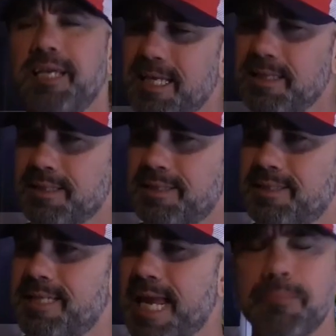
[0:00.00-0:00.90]
in the
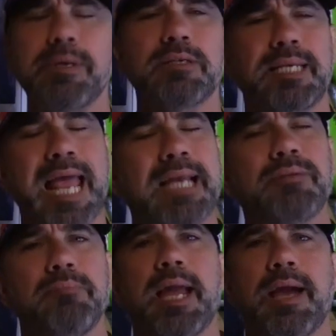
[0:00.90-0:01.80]
same
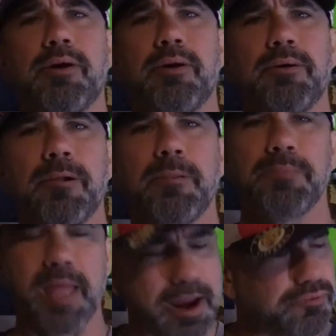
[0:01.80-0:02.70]
exact manner
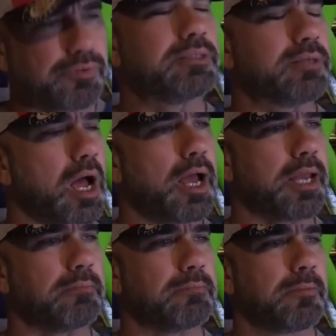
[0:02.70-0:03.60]
every
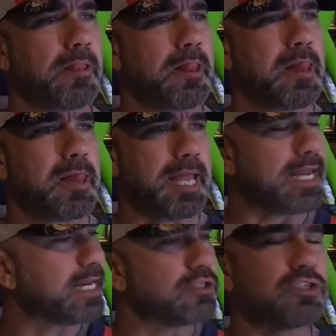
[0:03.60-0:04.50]
time.
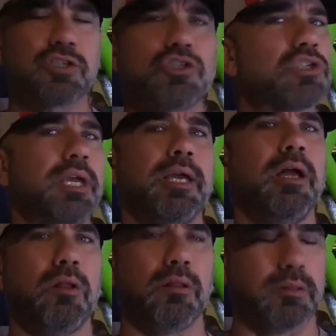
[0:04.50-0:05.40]
It is a
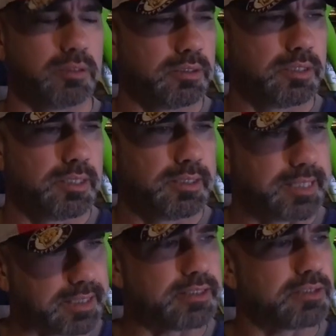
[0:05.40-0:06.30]
skill
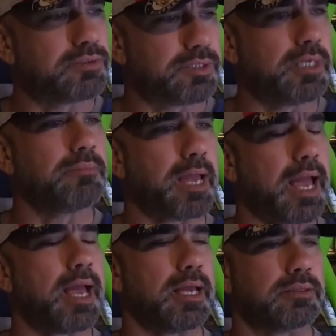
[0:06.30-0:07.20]
that this team
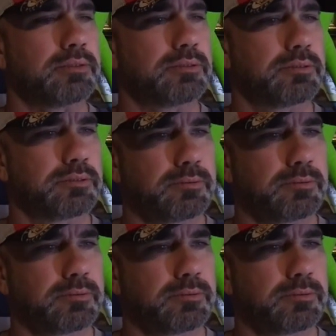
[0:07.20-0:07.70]
has.